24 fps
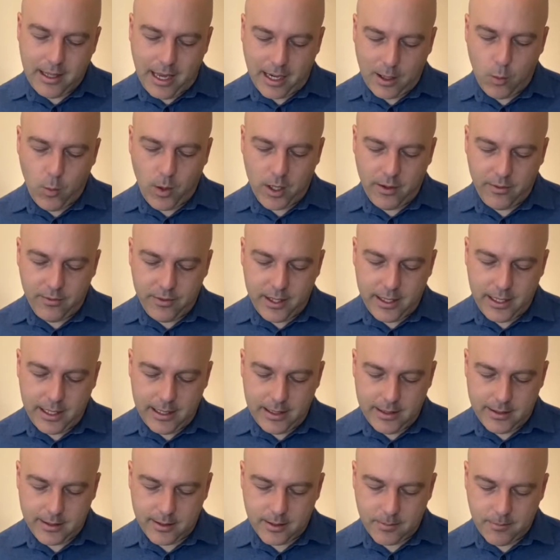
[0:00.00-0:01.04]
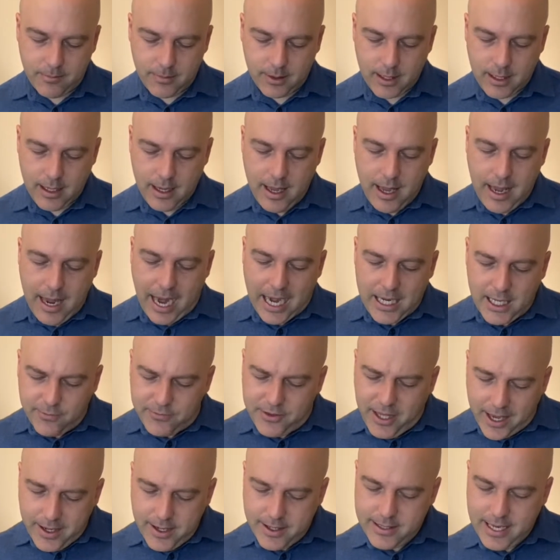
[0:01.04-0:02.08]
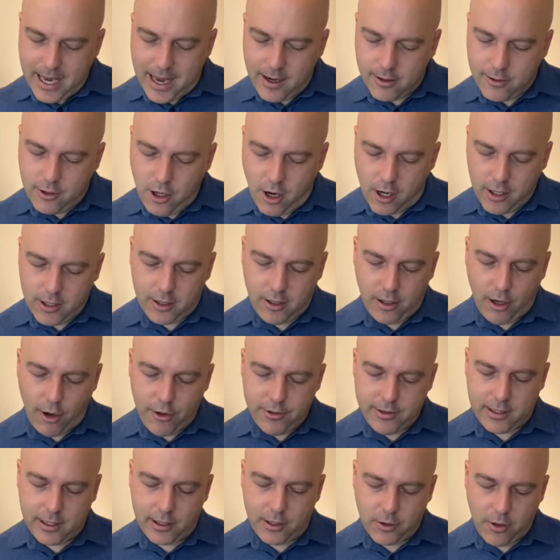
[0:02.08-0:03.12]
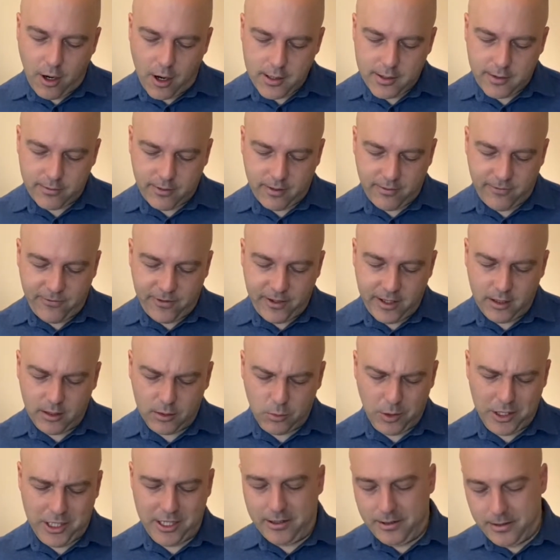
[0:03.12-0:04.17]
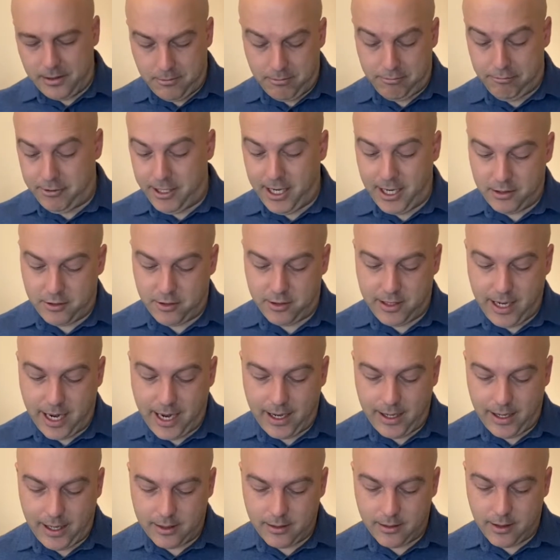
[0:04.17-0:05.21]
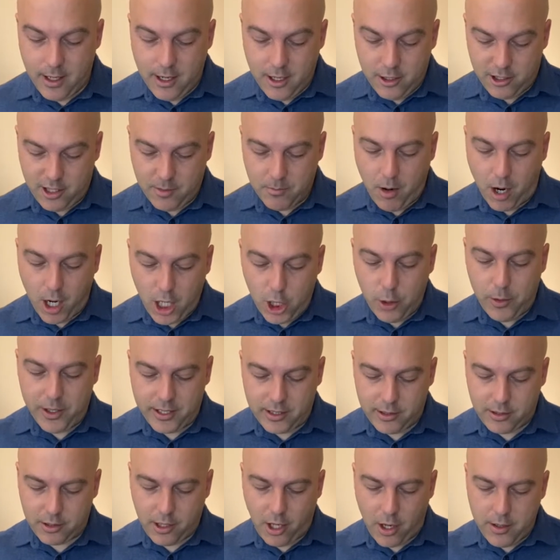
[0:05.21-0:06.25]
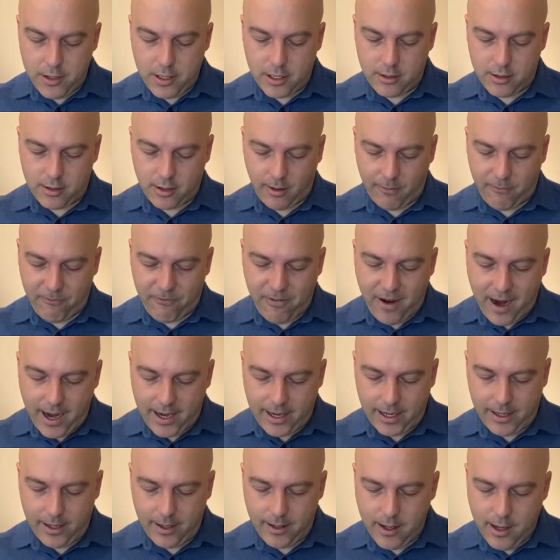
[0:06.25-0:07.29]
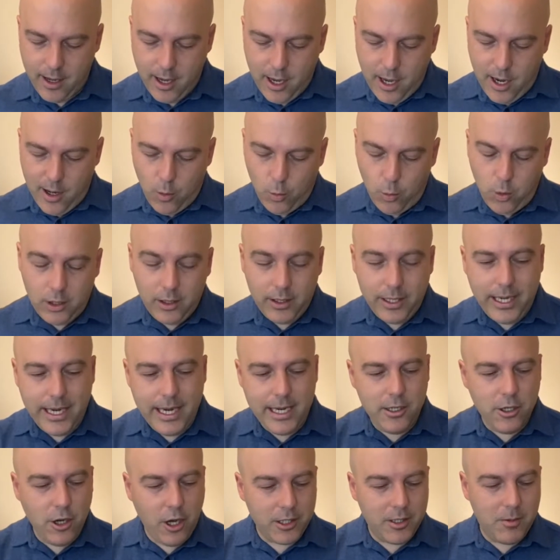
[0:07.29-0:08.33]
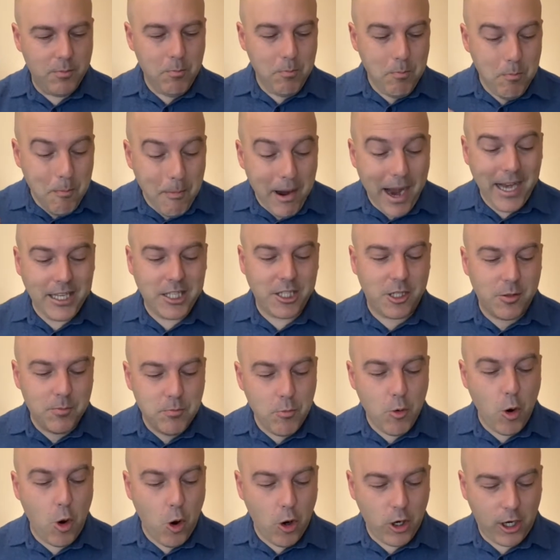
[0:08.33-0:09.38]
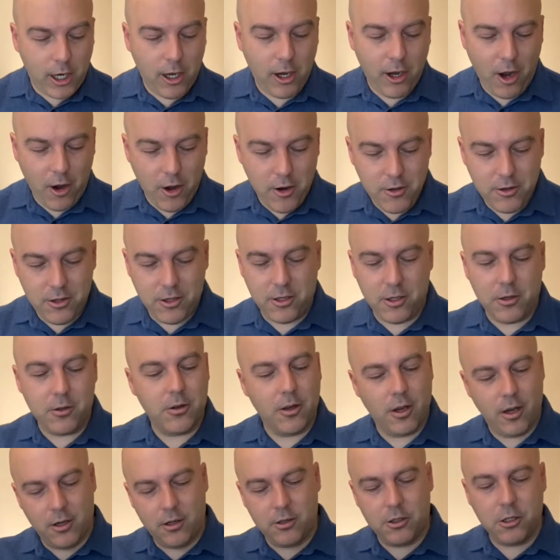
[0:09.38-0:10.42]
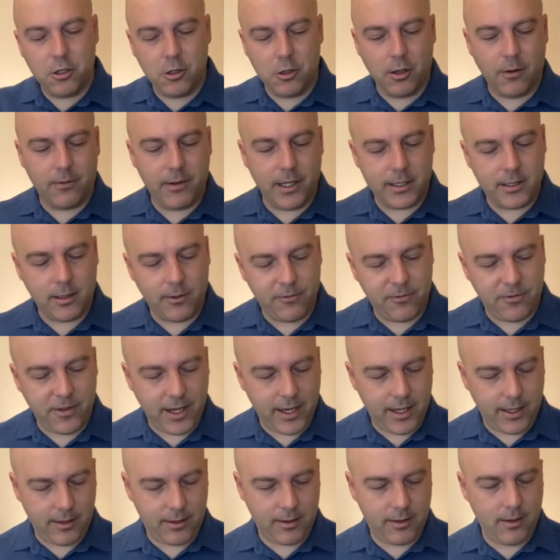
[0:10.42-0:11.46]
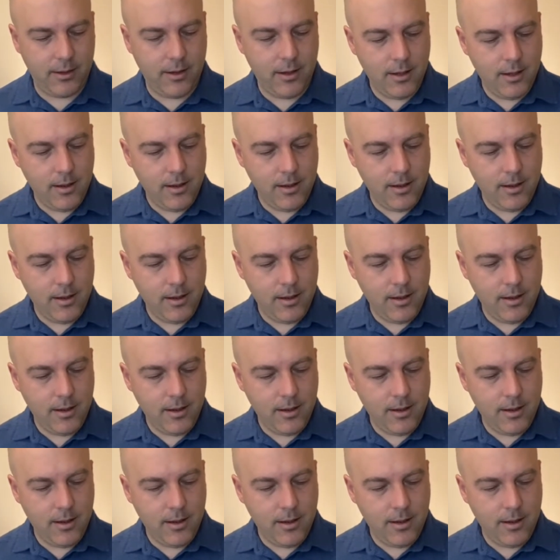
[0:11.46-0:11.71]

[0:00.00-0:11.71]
like one of these. And if that is how God clothes the grass of the field, which is here today and tomorrow is thrown into the fire, will he not much more clothe you, O you of little faith?